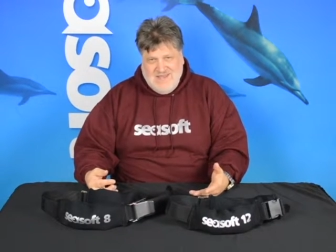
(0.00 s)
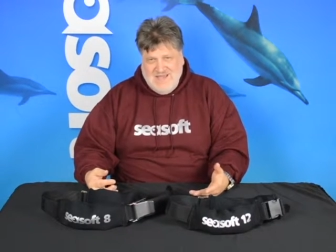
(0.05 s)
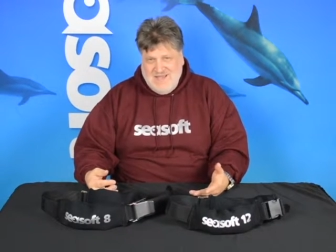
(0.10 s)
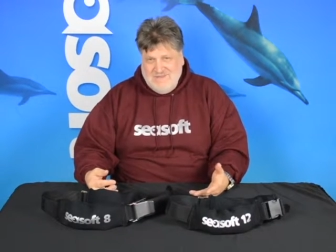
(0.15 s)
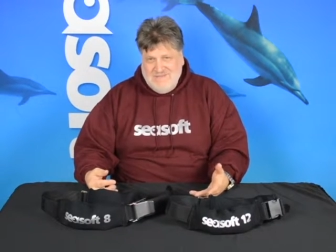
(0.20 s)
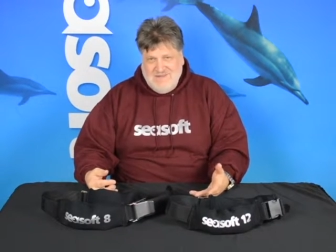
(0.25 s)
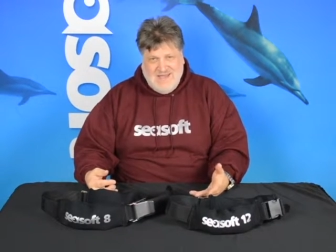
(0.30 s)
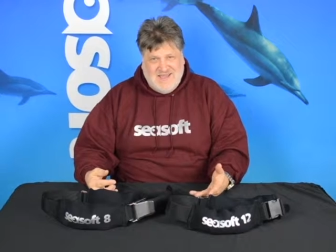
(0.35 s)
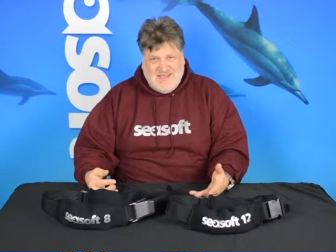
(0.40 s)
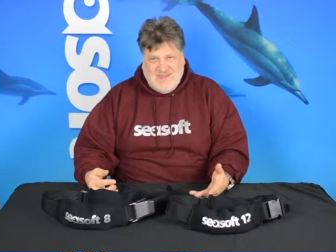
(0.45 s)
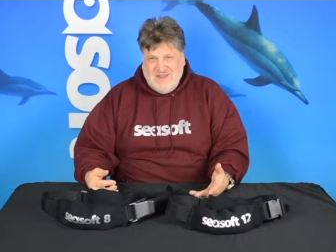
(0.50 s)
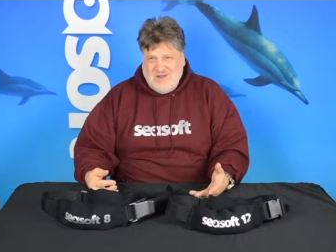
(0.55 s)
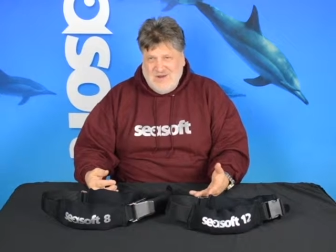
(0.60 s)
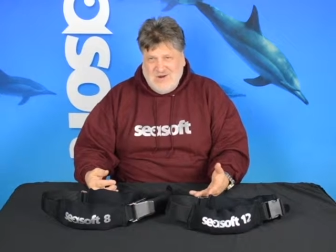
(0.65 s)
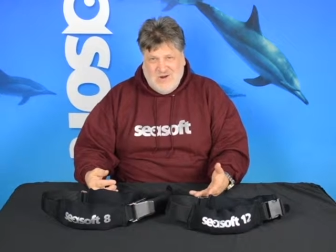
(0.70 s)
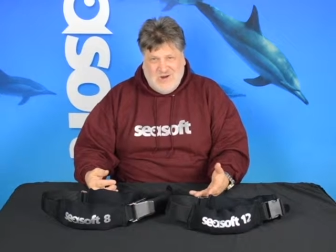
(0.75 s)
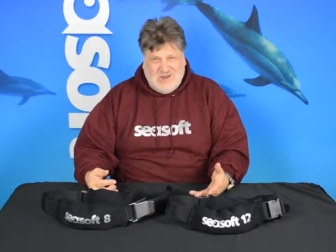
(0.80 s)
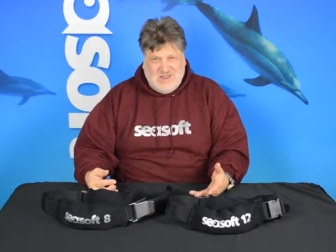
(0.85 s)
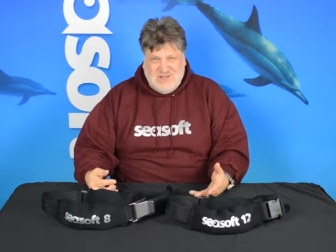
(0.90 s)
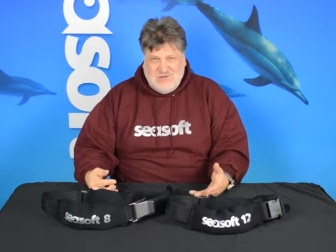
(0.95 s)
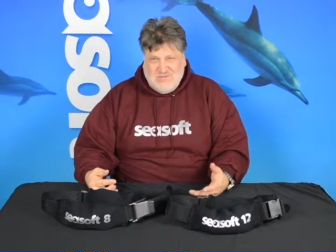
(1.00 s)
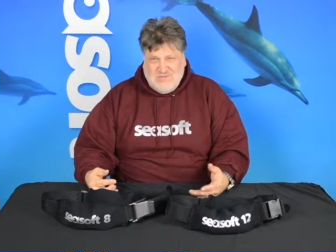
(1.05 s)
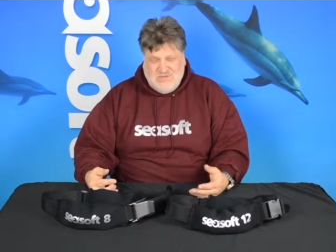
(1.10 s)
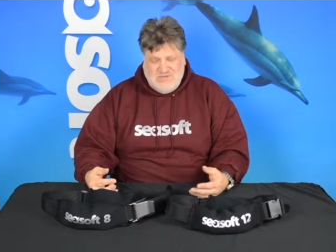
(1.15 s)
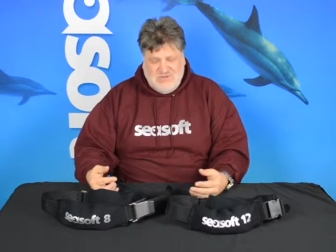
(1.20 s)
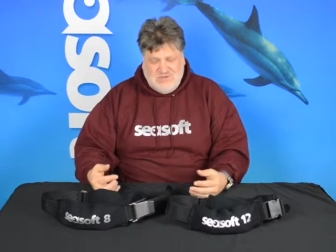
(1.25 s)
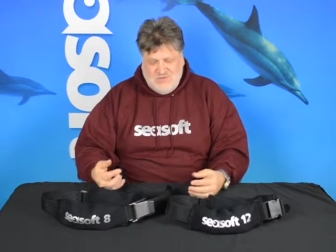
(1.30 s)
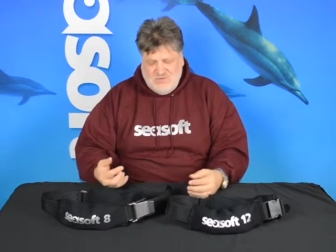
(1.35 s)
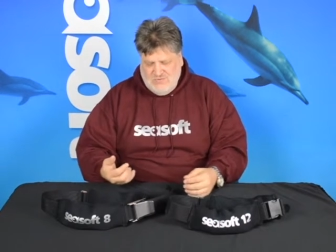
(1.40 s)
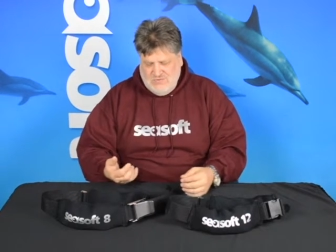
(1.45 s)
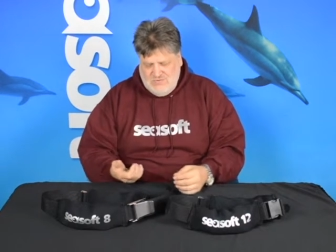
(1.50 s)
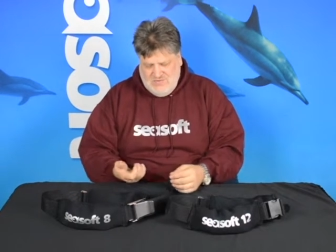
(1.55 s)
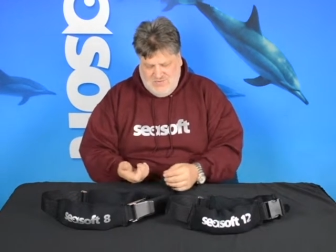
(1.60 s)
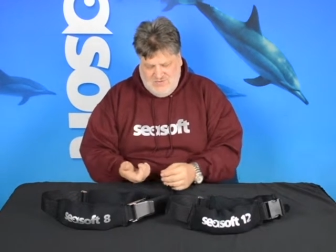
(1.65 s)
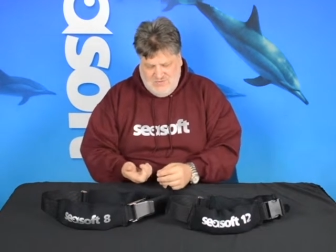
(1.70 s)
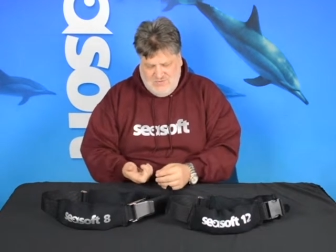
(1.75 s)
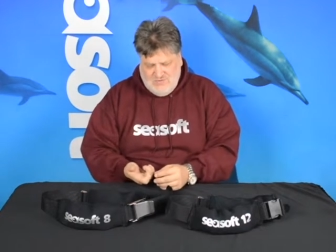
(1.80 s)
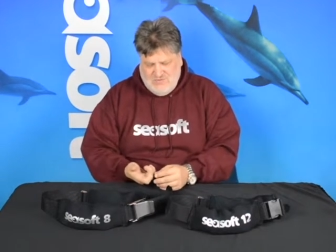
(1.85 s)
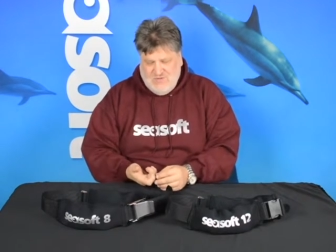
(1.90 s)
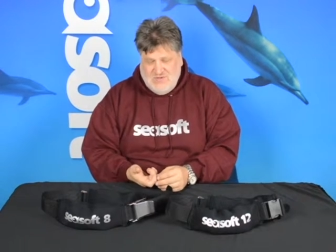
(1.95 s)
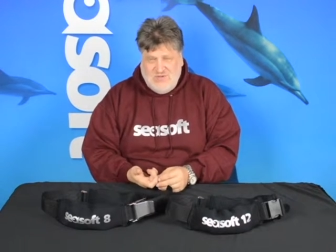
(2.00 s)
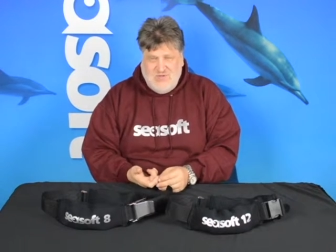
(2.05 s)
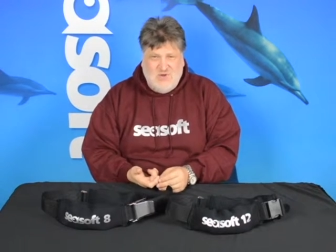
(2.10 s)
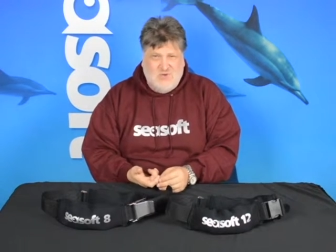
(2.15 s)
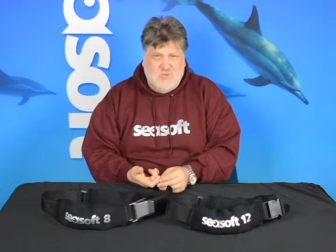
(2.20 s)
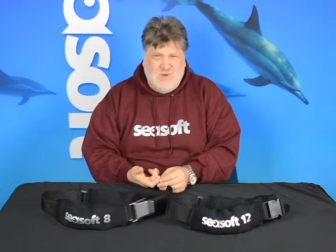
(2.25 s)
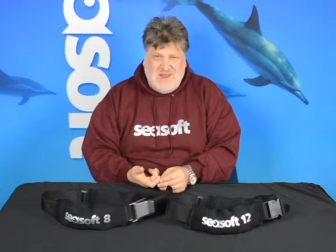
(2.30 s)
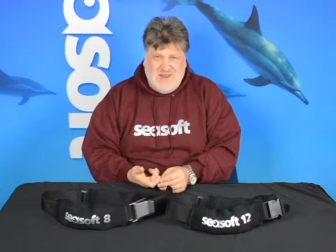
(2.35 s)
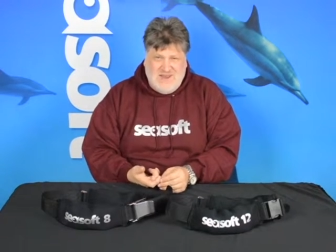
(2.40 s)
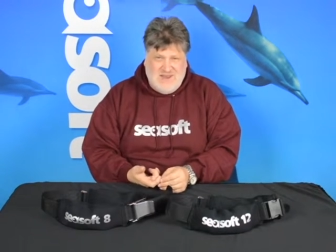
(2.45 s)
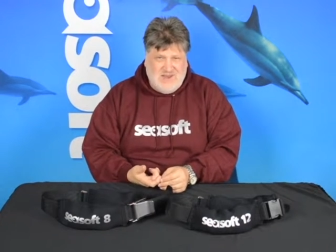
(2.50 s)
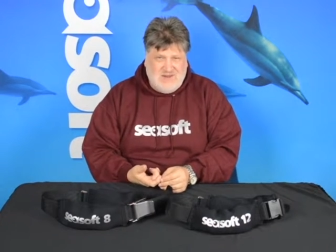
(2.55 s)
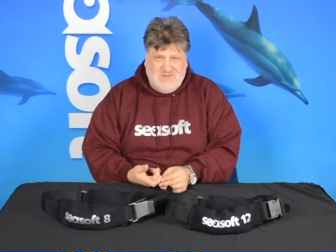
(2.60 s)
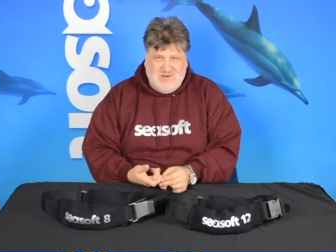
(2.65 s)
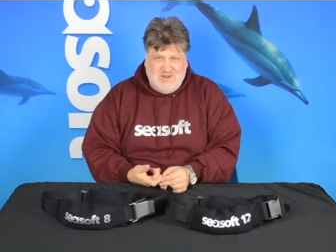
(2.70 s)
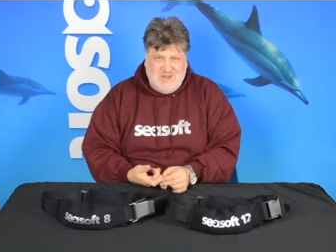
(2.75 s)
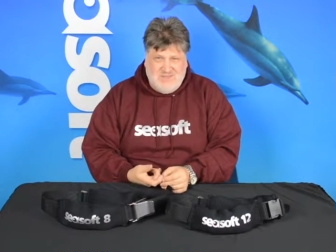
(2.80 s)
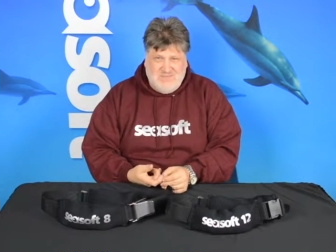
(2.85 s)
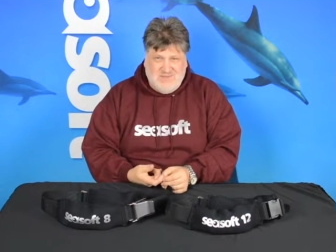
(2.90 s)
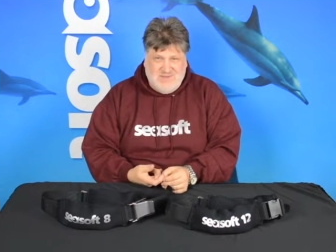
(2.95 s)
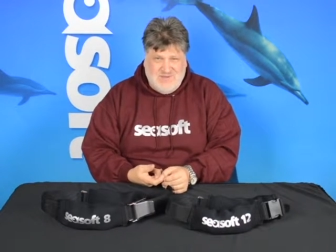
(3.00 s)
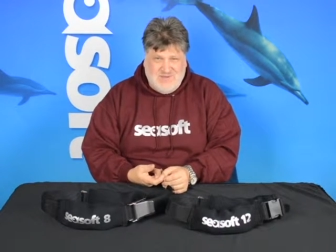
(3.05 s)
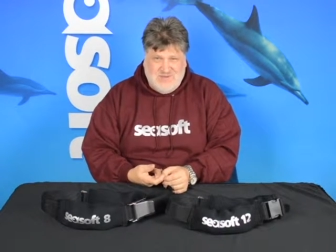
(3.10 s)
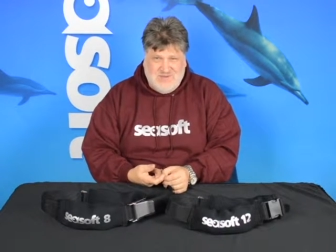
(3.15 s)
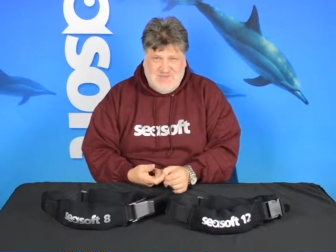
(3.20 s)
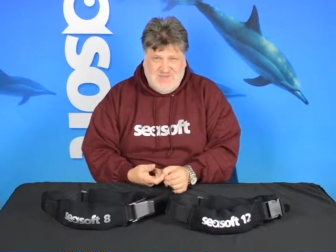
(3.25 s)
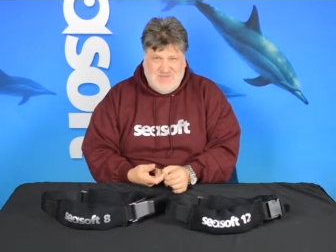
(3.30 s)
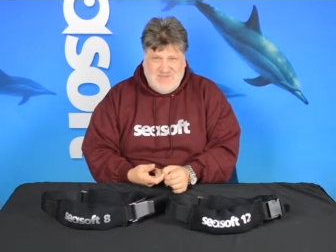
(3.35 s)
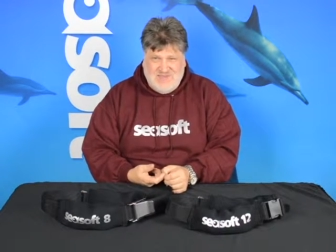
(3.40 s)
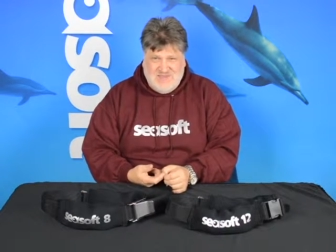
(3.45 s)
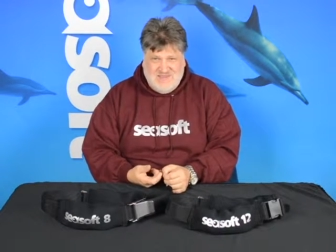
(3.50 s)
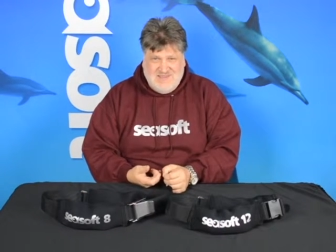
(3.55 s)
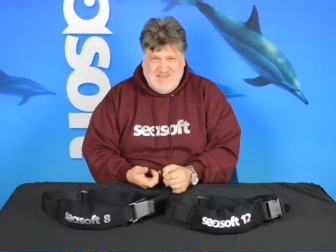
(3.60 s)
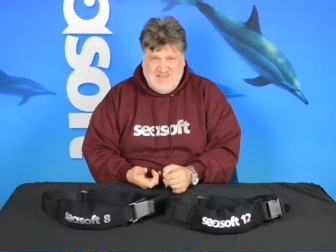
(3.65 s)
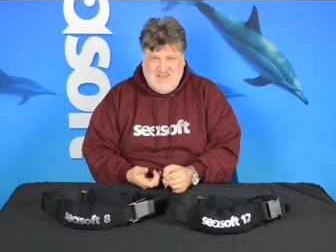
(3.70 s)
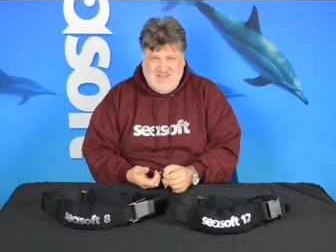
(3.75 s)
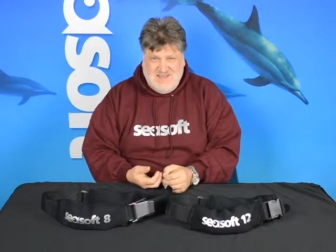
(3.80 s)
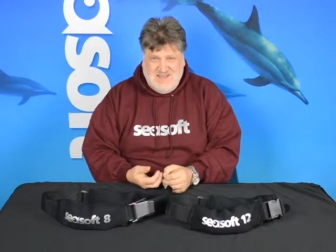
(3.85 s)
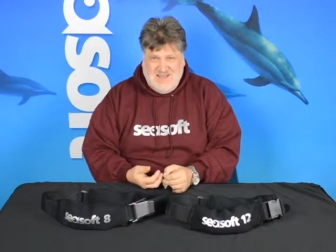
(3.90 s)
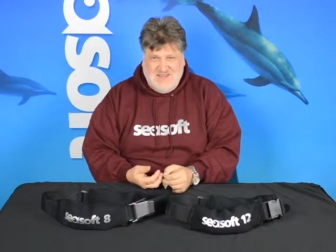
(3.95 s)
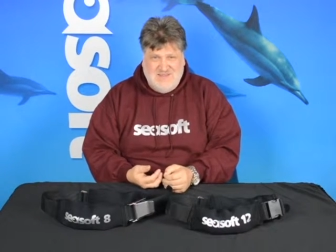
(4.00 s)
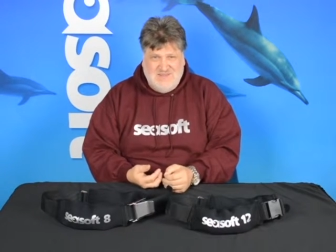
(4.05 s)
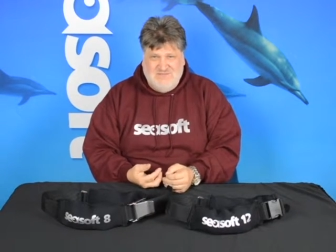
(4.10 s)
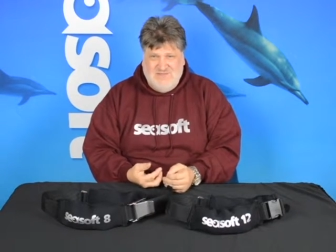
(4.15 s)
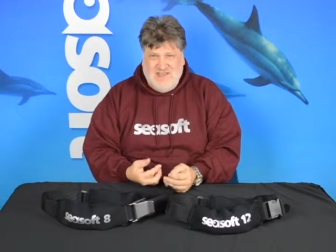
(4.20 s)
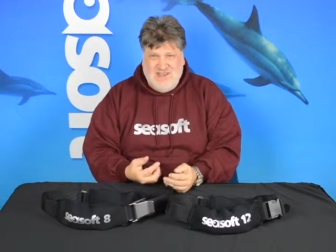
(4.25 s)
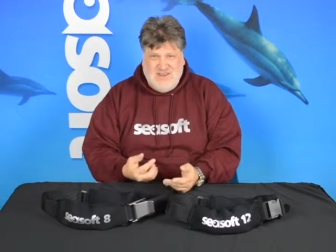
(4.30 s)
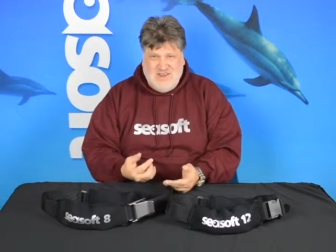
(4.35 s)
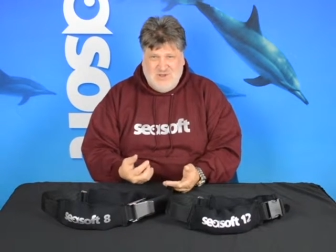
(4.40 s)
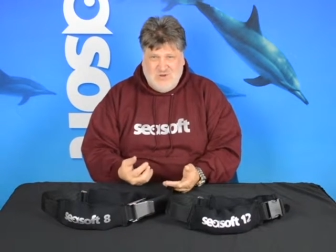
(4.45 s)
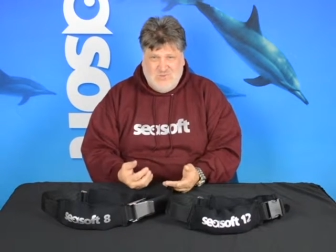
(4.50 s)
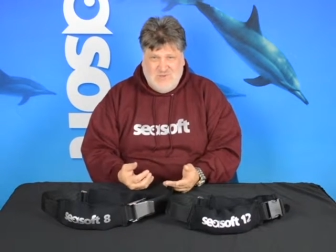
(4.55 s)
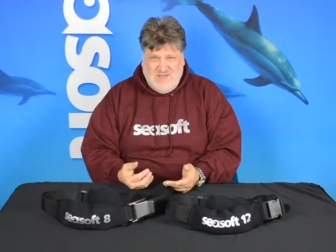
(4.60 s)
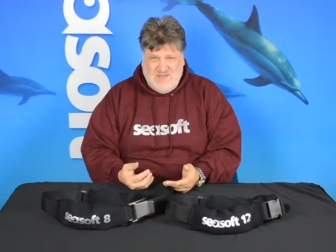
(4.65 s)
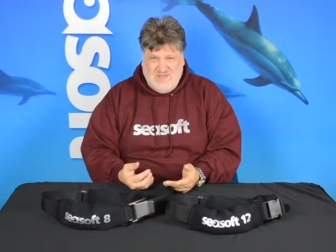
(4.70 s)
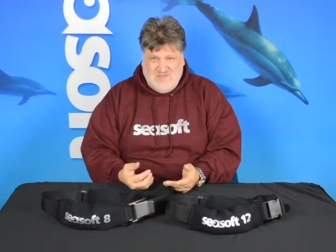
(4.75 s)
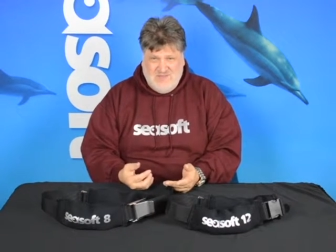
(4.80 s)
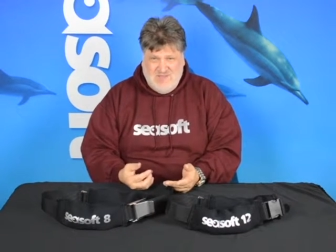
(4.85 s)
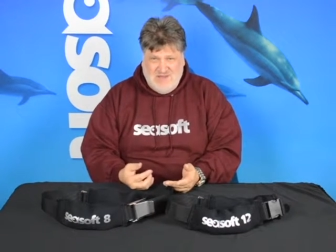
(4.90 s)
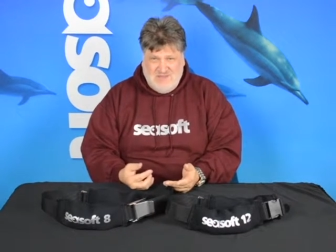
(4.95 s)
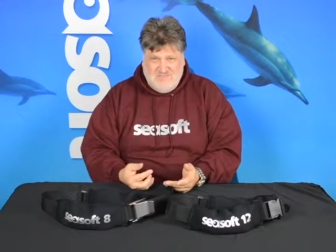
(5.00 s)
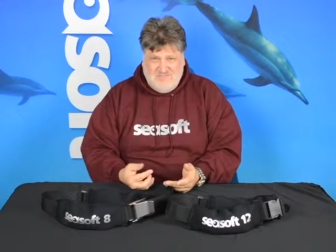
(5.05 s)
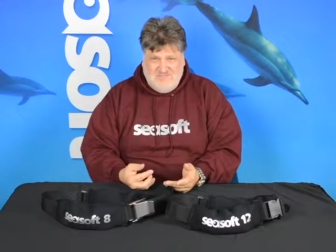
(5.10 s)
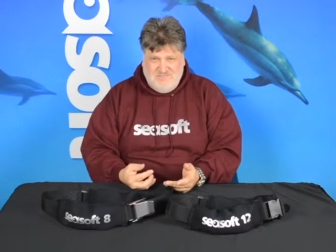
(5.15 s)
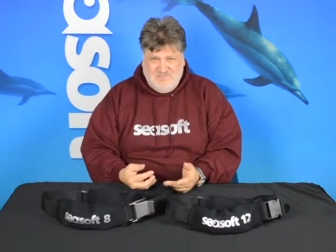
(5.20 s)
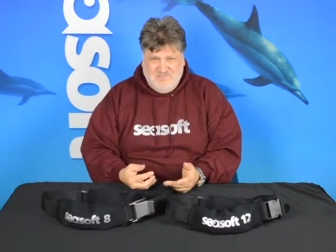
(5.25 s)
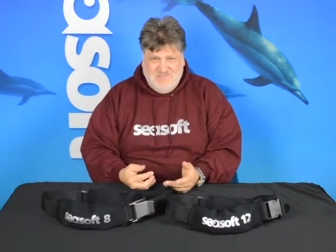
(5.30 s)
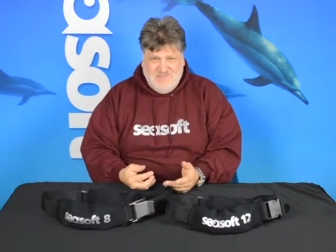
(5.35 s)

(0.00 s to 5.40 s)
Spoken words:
I'm not going to argue with you using your weight integrated BC and not dividing your weights up.